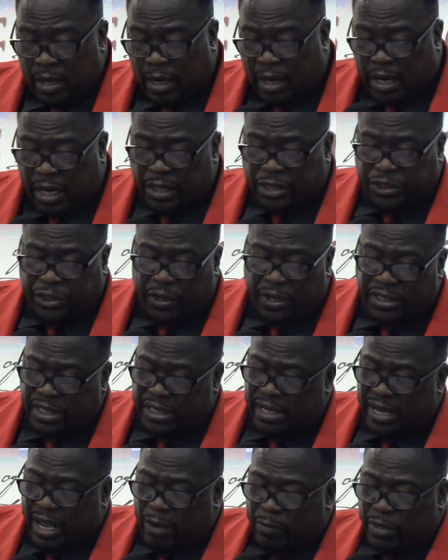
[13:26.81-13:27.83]
Our church
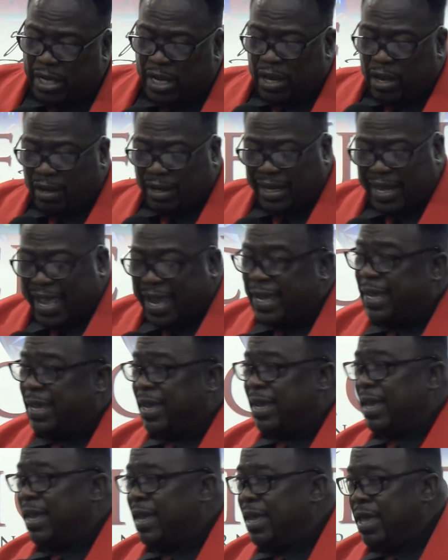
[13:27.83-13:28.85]
is not what it looked like,
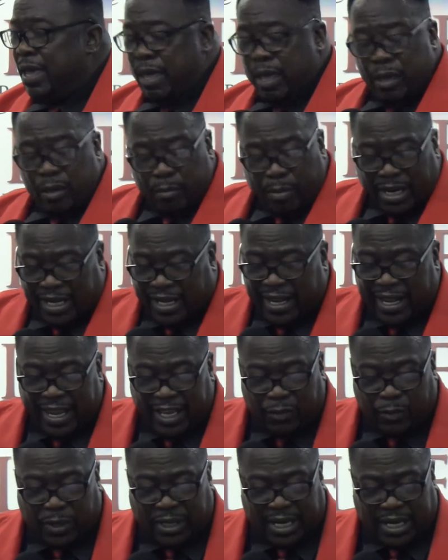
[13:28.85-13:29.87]
but it
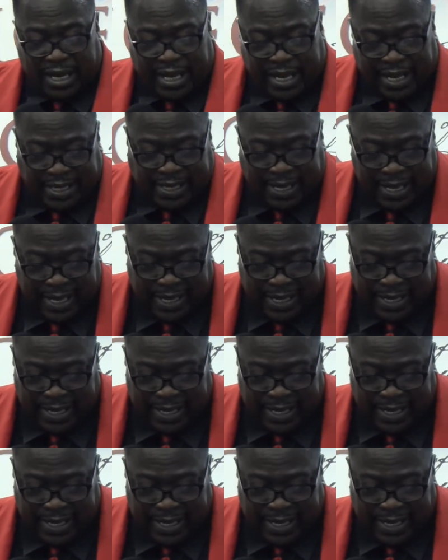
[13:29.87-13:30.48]
is what it is.